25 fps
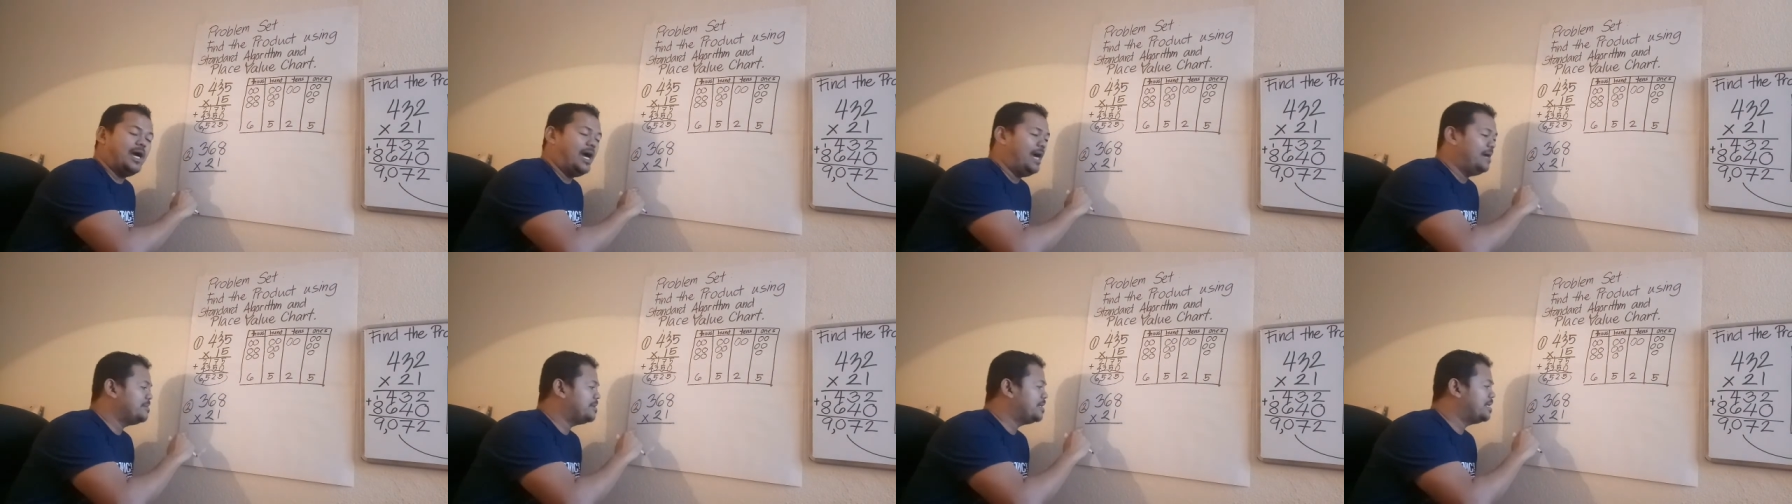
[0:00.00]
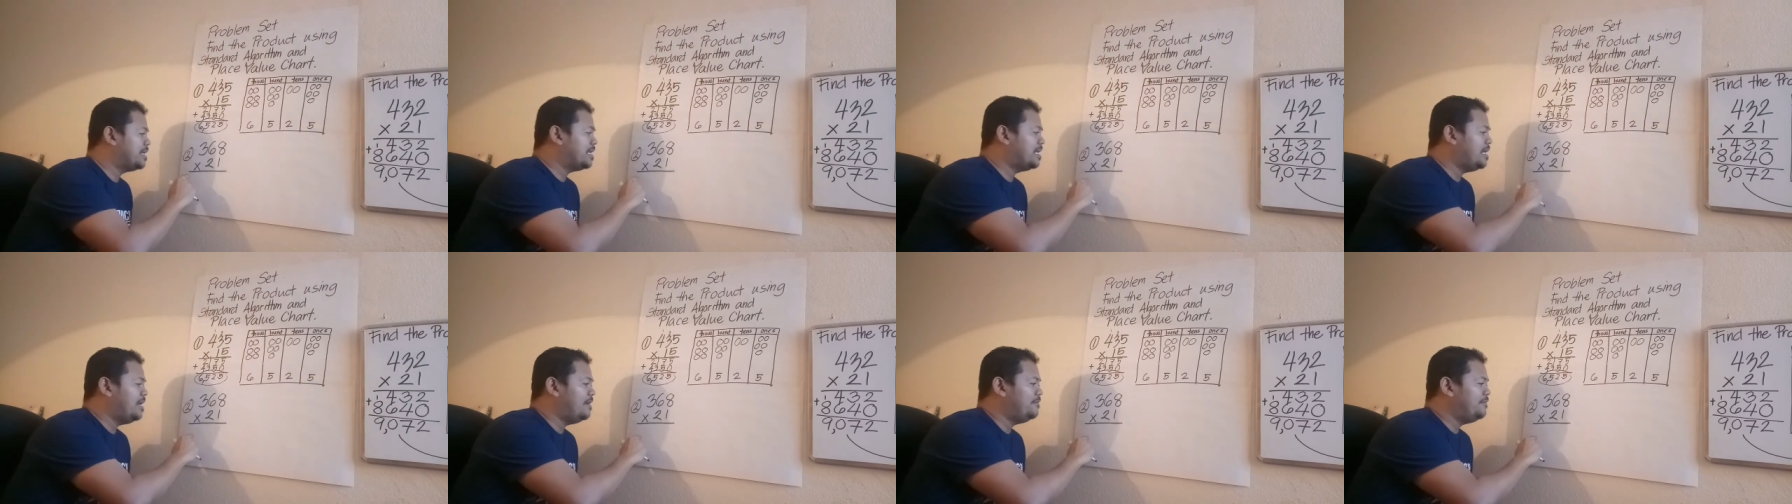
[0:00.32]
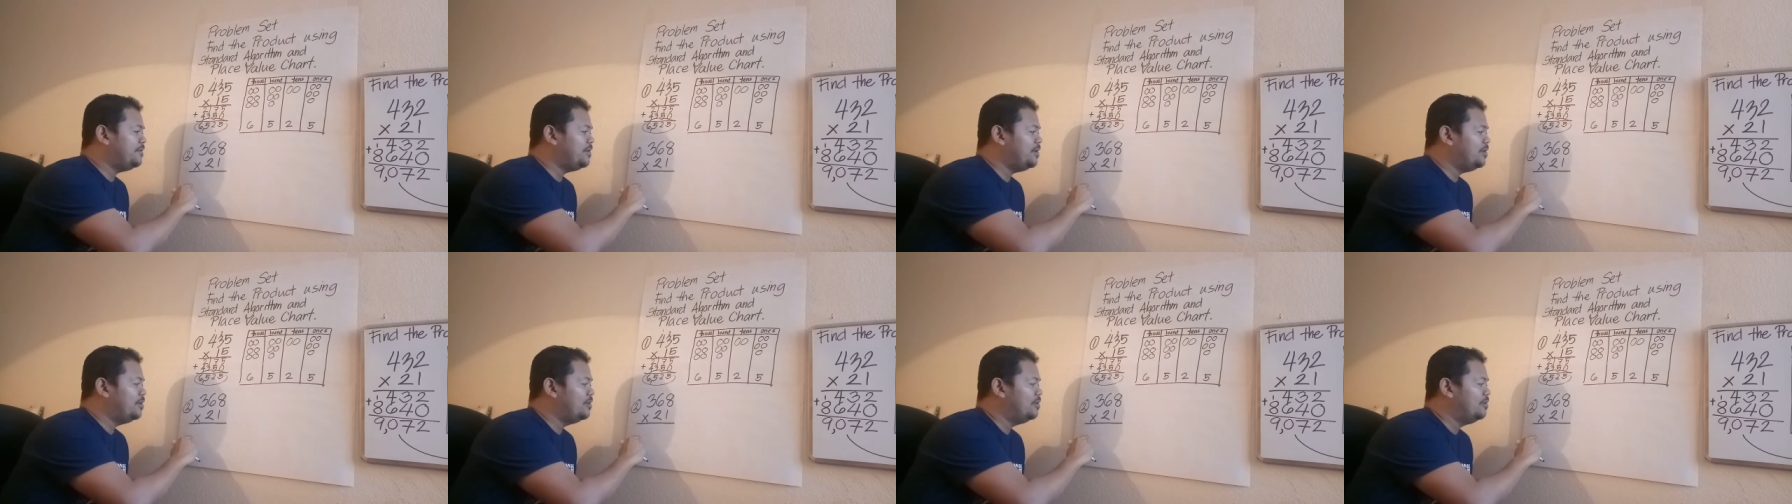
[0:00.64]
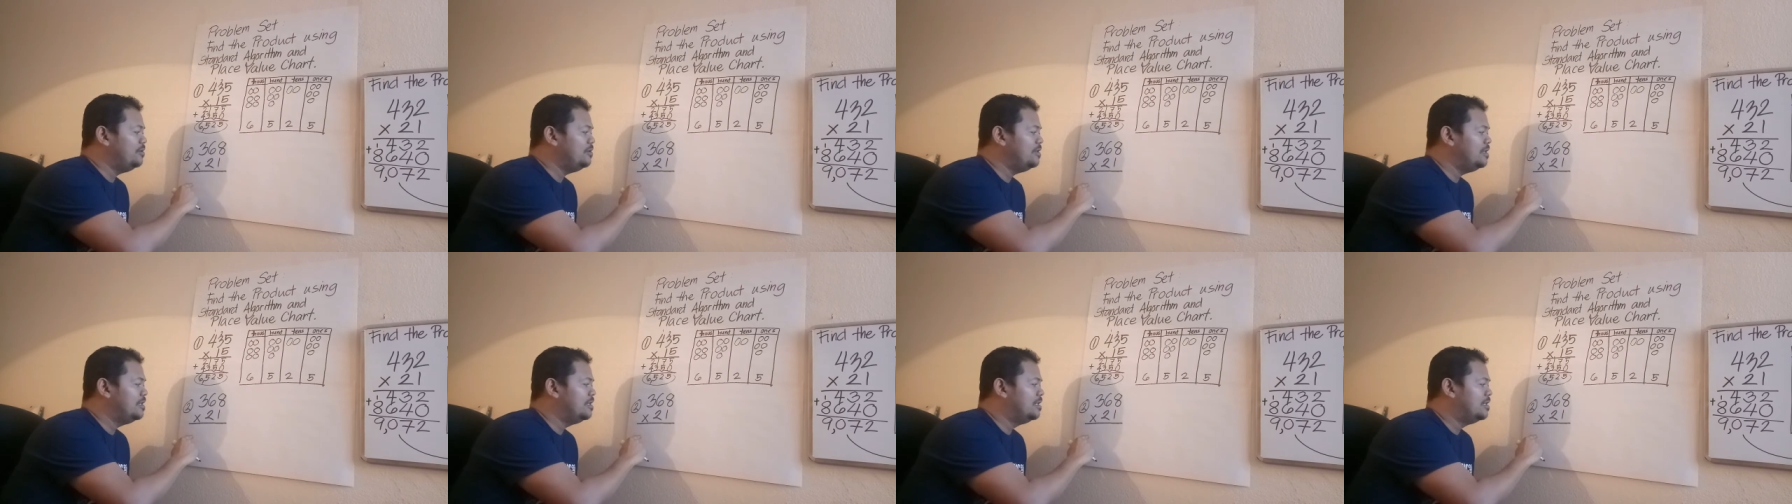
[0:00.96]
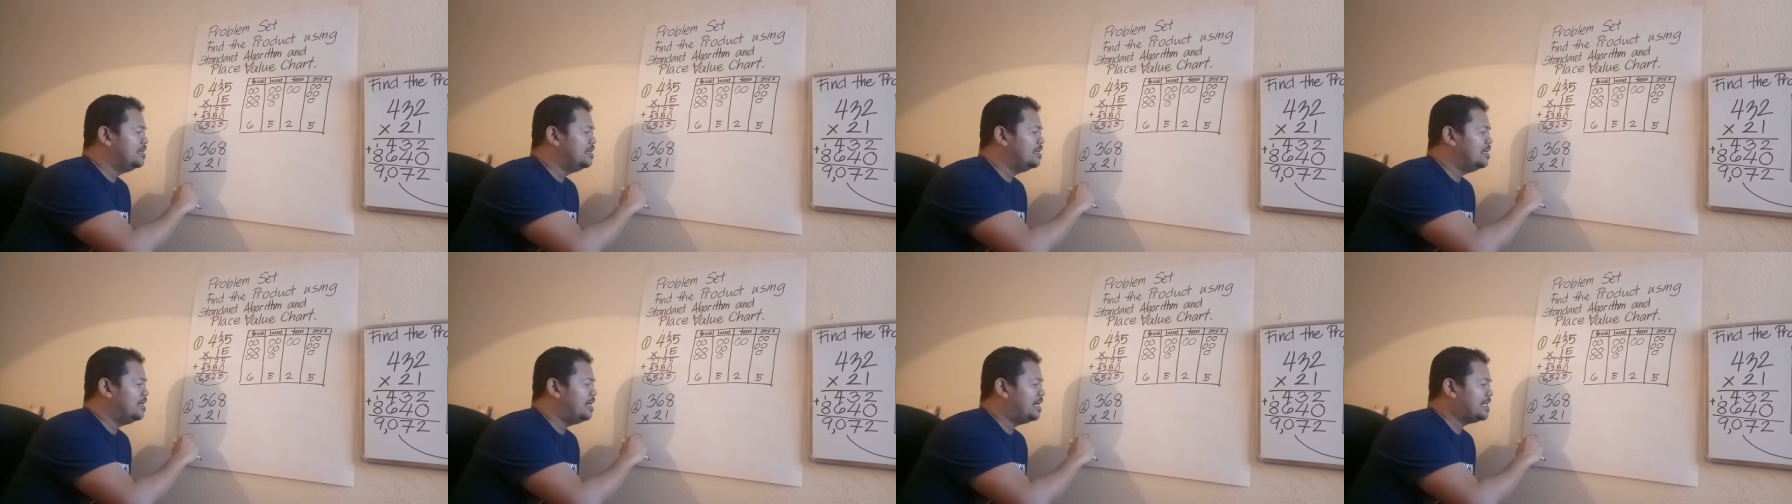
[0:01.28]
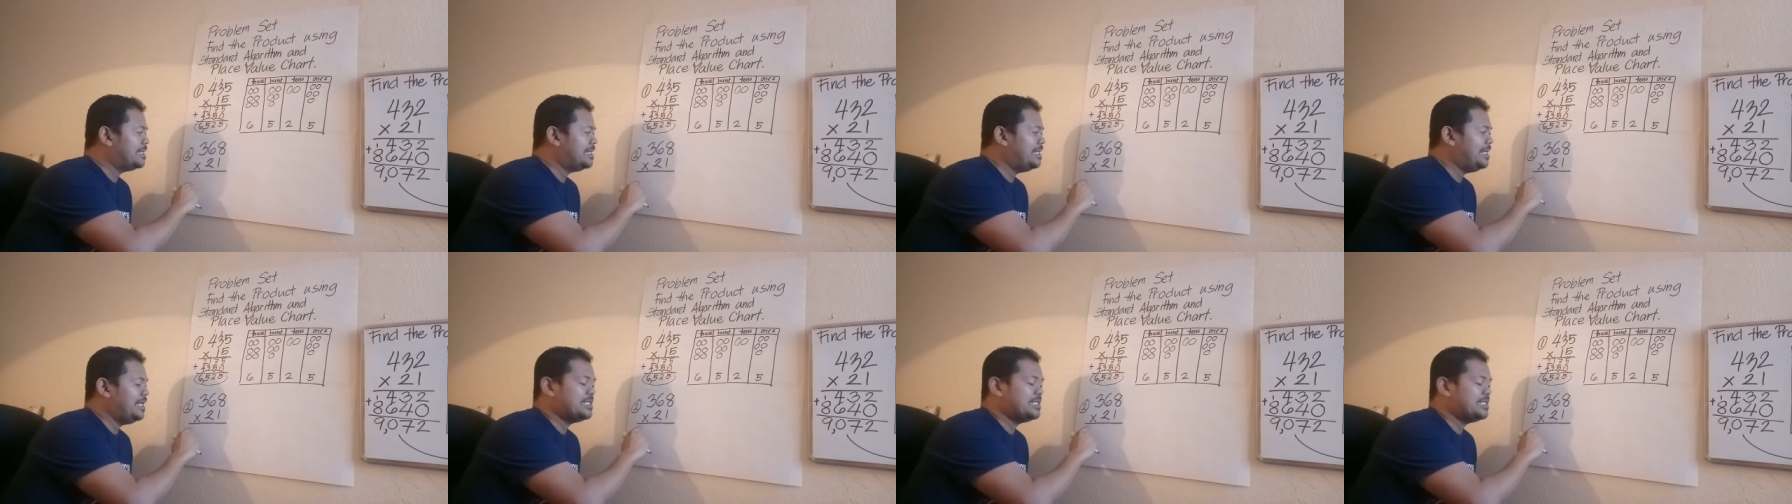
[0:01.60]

I'm going to give you at